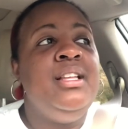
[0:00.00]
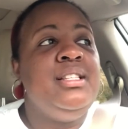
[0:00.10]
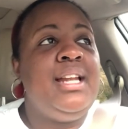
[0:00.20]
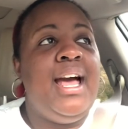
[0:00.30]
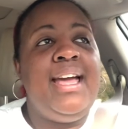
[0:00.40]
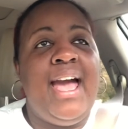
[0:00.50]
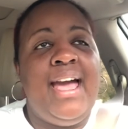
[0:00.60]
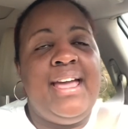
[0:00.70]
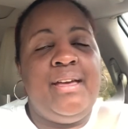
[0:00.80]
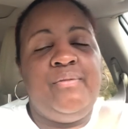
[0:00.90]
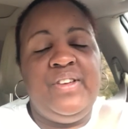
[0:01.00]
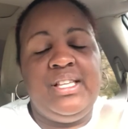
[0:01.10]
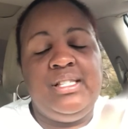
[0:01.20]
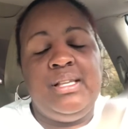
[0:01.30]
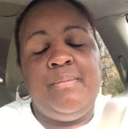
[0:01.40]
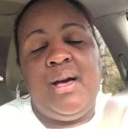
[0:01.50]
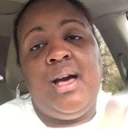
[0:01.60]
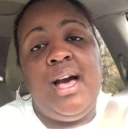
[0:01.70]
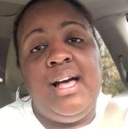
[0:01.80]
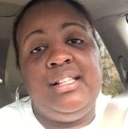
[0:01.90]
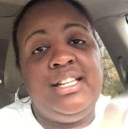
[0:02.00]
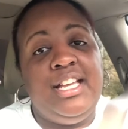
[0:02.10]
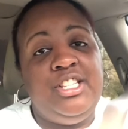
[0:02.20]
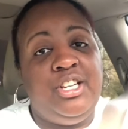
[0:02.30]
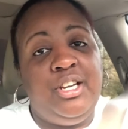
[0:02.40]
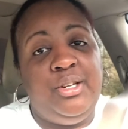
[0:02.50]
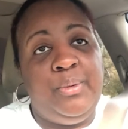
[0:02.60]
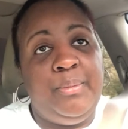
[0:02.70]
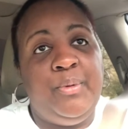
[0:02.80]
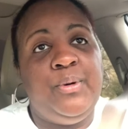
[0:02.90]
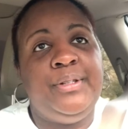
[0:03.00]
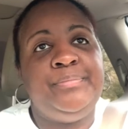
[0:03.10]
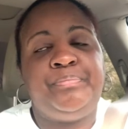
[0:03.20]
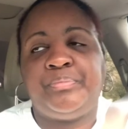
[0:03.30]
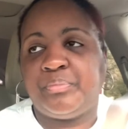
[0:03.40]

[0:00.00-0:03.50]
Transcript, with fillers: Tonight I am fixing my holiday charcuterie board.